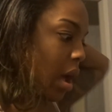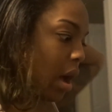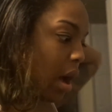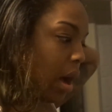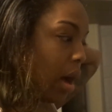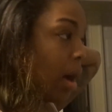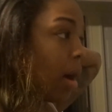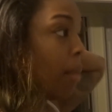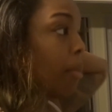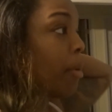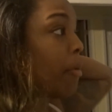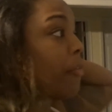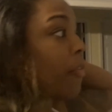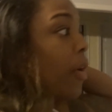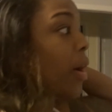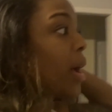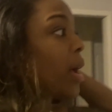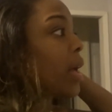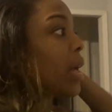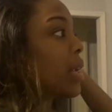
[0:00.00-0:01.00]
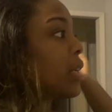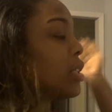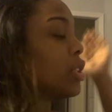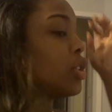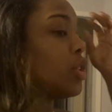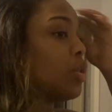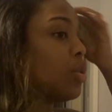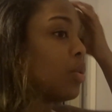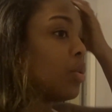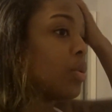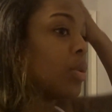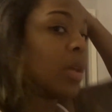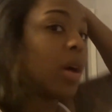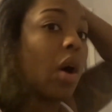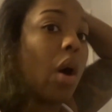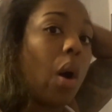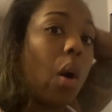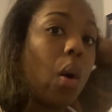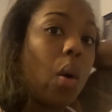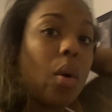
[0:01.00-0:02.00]
Before I get into the
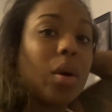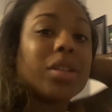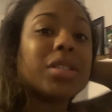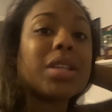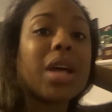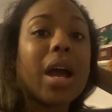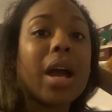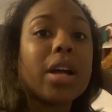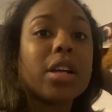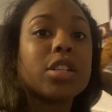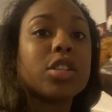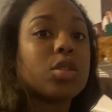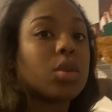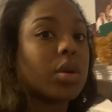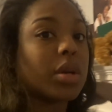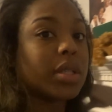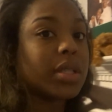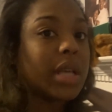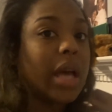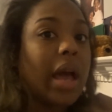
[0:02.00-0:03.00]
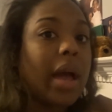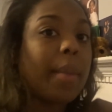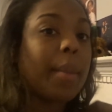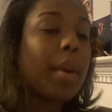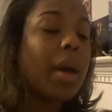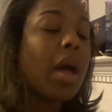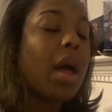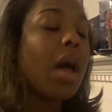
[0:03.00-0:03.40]
whole entire story time